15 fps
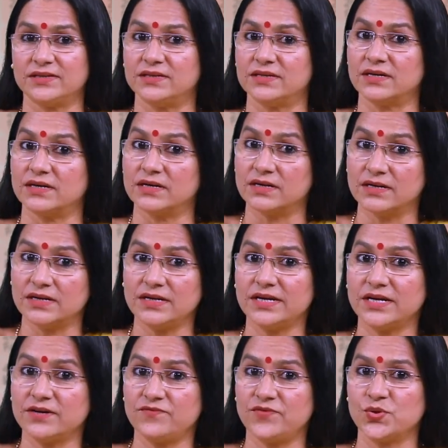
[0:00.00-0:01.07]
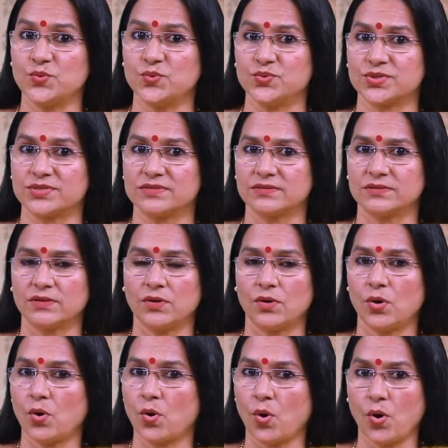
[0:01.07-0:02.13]
the earlier views
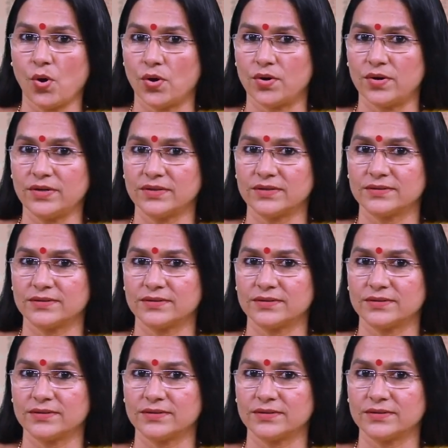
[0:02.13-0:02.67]
or